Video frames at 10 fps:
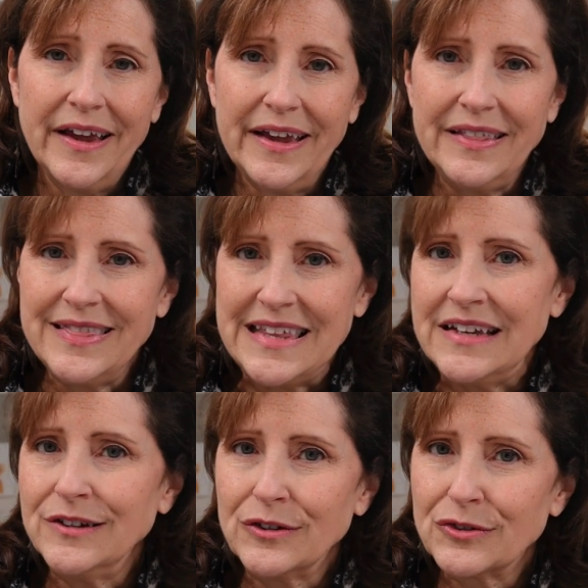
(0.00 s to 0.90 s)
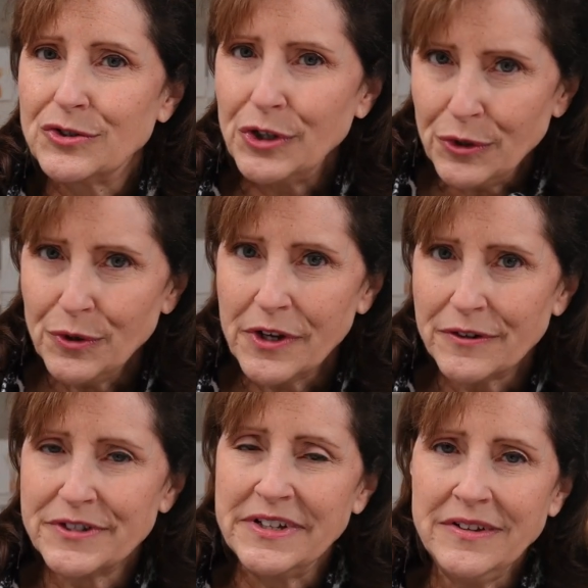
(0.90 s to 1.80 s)
And then 2
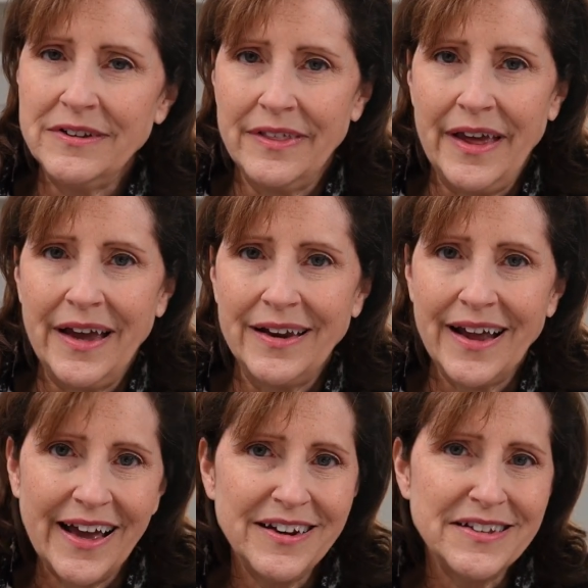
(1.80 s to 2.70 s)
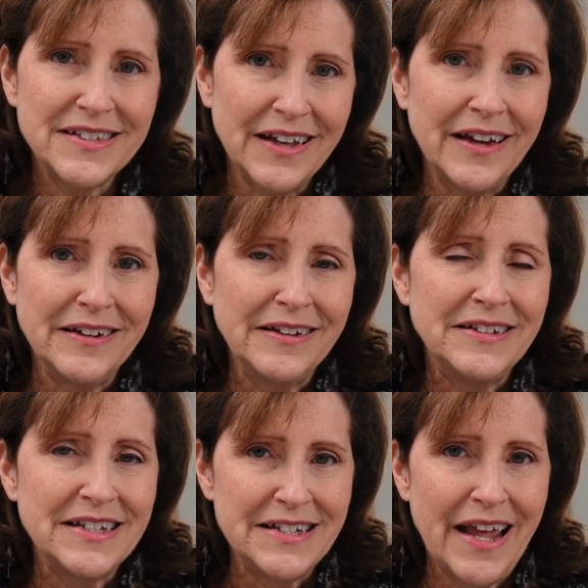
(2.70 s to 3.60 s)
years into that, I
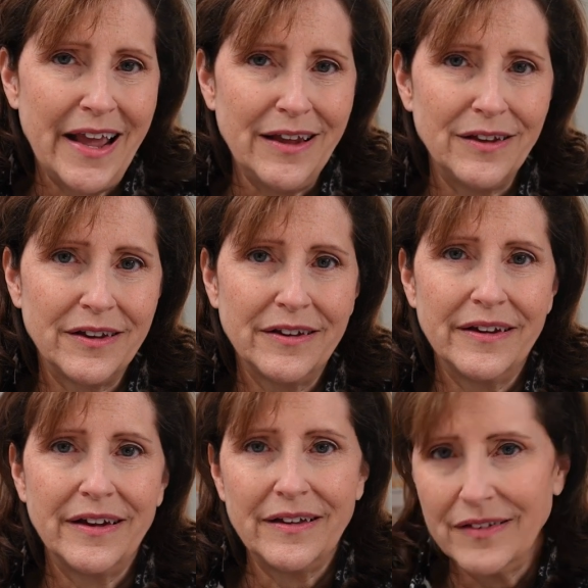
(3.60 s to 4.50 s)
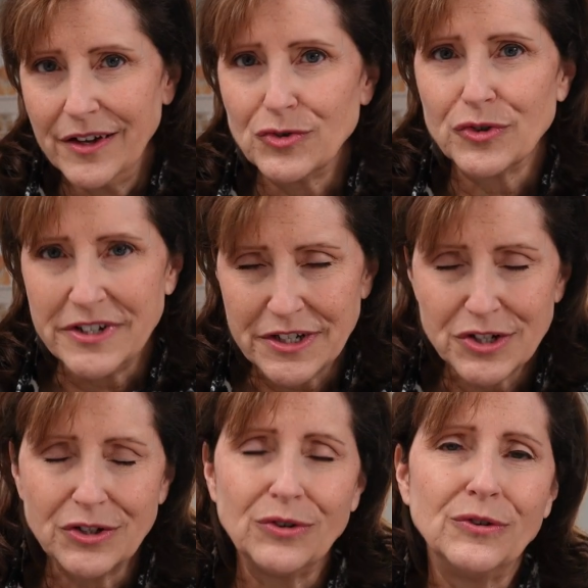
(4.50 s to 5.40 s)
decided to take a
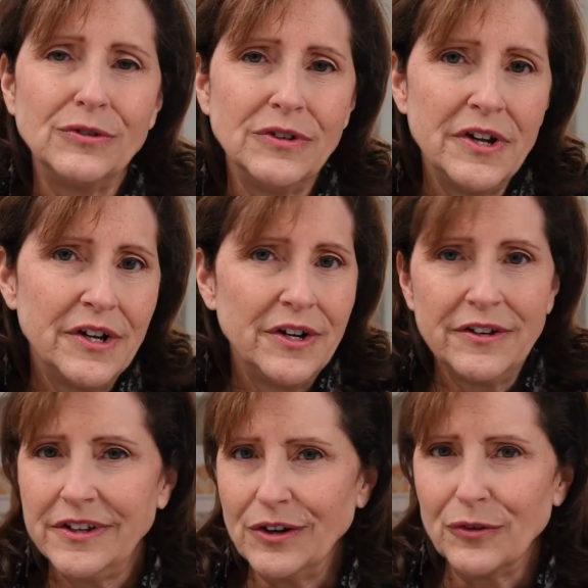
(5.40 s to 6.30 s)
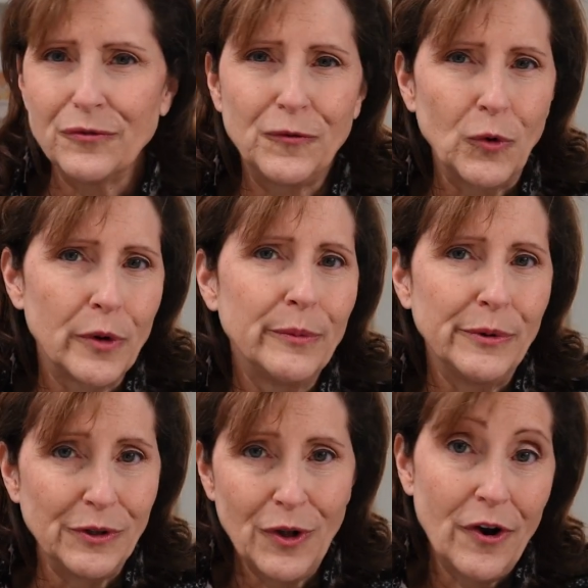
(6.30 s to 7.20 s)
traditional,
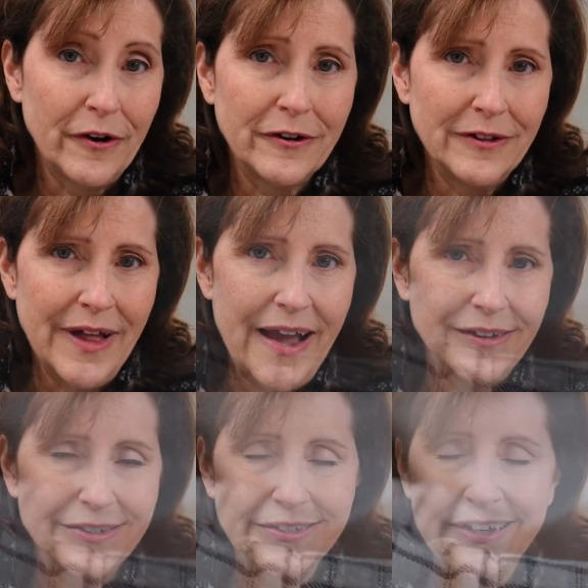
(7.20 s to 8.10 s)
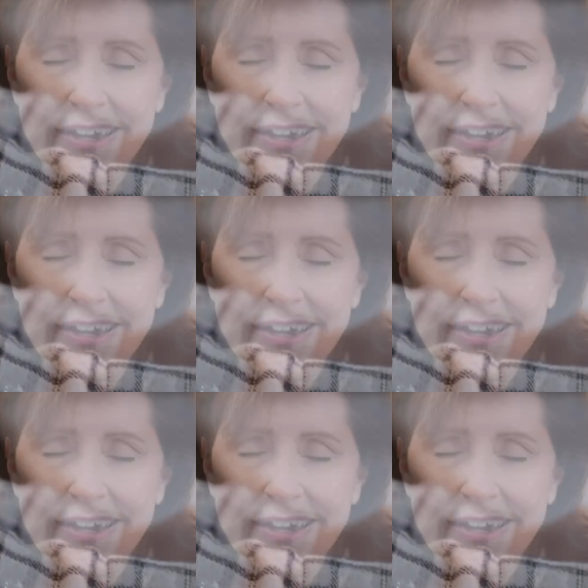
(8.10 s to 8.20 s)
formal art class,